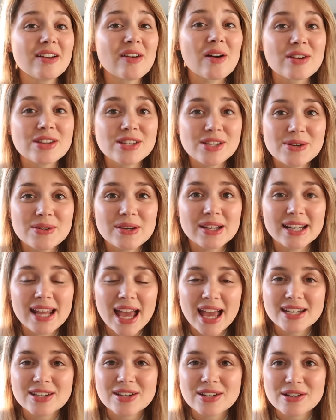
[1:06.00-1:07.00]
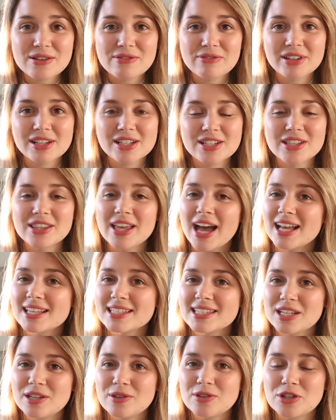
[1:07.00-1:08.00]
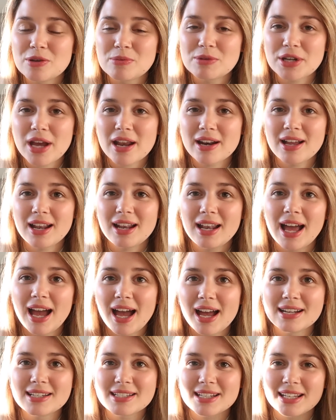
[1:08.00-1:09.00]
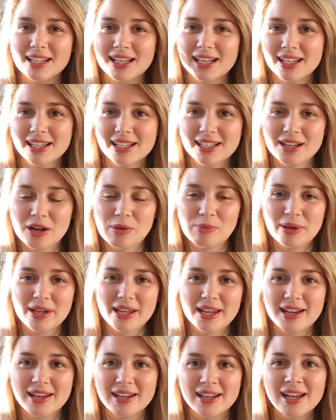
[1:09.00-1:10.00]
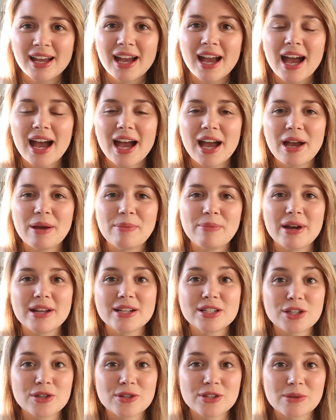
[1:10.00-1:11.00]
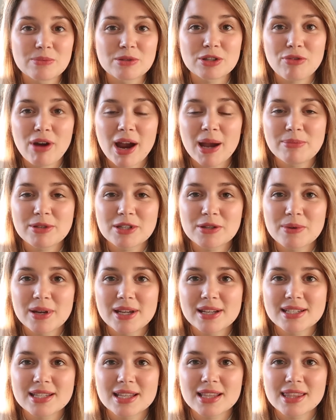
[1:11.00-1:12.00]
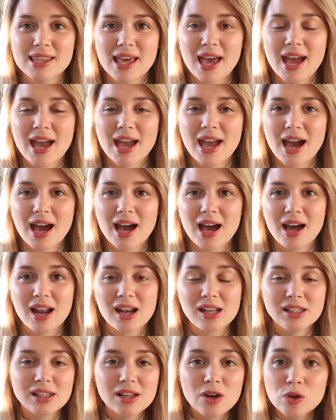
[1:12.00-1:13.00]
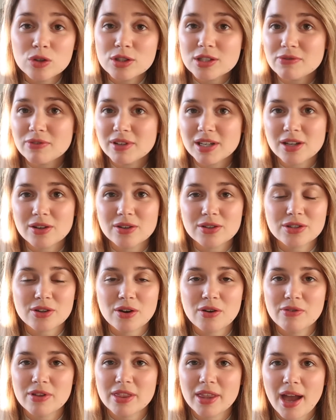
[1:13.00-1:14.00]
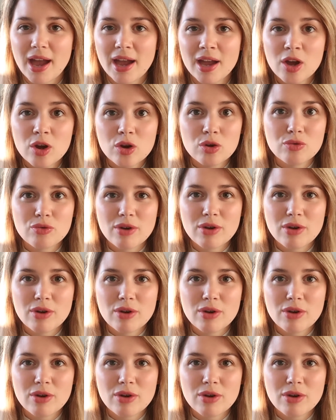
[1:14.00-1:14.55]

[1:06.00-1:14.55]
you know you can head on over to the Asda YouTube channel and click up here um, to subscribe to it. There are loads of videos over there,